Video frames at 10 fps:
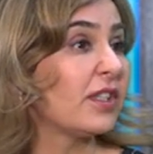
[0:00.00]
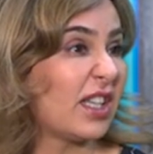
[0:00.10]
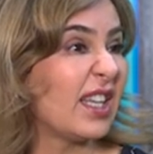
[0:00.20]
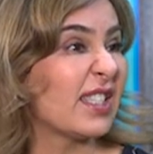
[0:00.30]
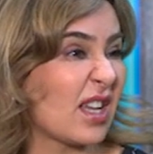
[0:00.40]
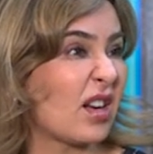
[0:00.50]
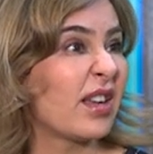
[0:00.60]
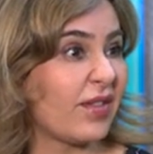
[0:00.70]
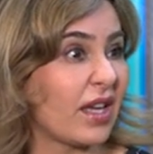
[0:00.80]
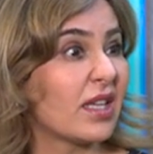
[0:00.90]
clinics that are
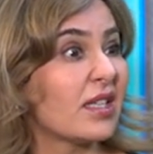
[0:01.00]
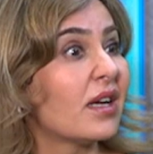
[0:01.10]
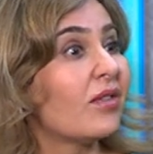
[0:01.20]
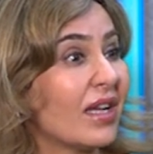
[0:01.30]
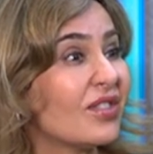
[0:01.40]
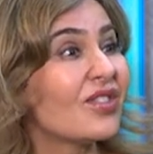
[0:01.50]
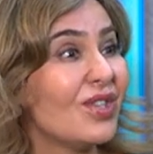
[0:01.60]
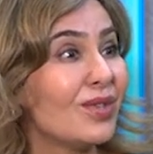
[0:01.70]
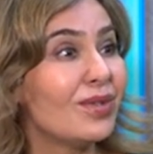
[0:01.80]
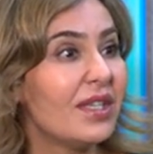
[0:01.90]
giving us the rights to
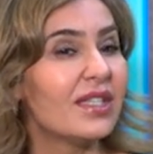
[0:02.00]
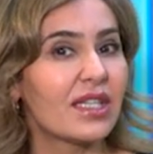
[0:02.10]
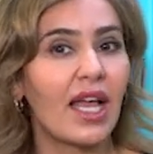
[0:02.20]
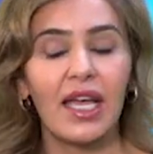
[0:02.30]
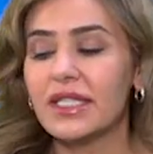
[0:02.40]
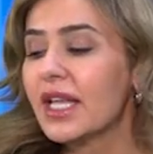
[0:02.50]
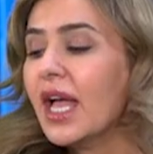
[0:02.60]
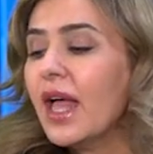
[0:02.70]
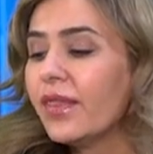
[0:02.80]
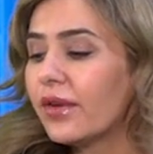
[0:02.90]
use these slides.
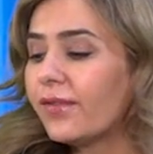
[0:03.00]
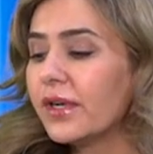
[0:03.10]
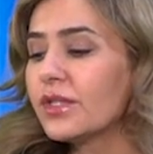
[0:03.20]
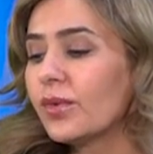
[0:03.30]
The first